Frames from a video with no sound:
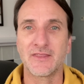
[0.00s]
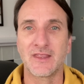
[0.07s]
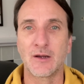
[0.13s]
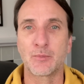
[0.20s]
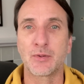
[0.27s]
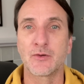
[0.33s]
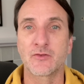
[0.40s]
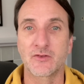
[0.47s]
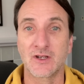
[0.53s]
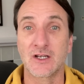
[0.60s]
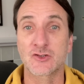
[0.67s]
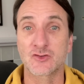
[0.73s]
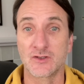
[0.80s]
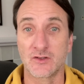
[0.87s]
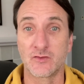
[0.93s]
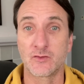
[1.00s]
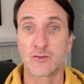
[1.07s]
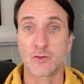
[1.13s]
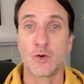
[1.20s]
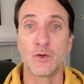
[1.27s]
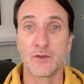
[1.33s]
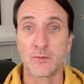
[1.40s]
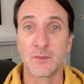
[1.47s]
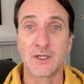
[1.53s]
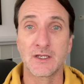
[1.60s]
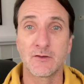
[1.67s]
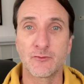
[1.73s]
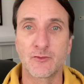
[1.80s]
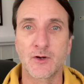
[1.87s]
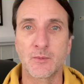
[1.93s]
that person actually stole the money
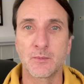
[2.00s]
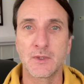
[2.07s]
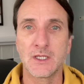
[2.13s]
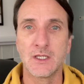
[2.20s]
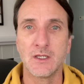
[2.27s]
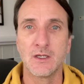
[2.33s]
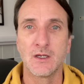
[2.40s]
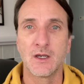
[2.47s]
from me,